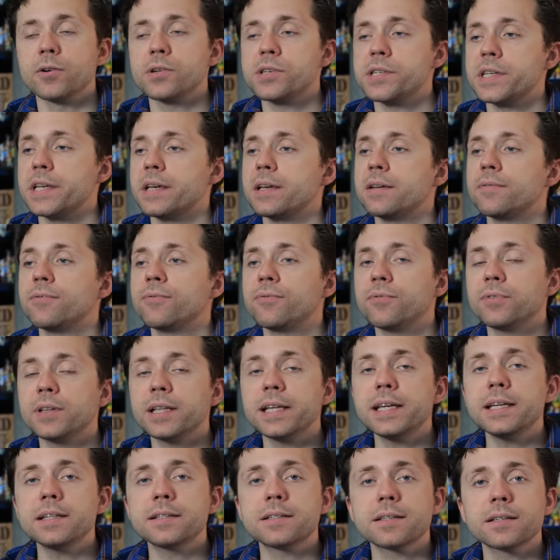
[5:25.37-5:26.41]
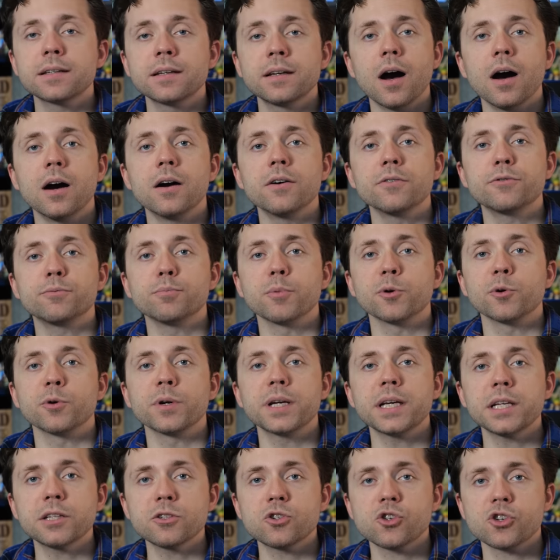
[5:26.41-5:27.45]
there is a fleet of
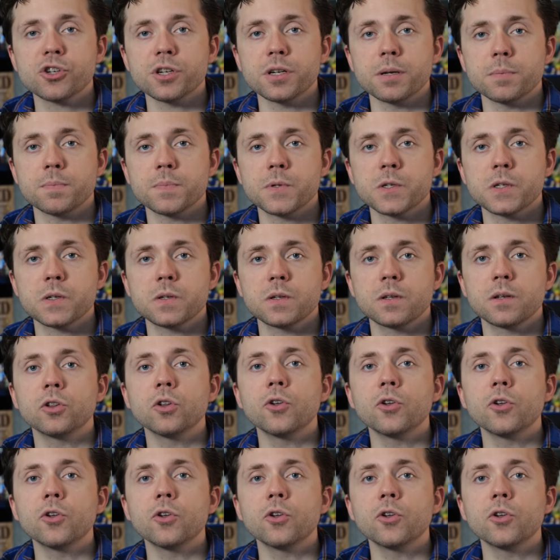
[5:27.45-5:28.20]
marine ships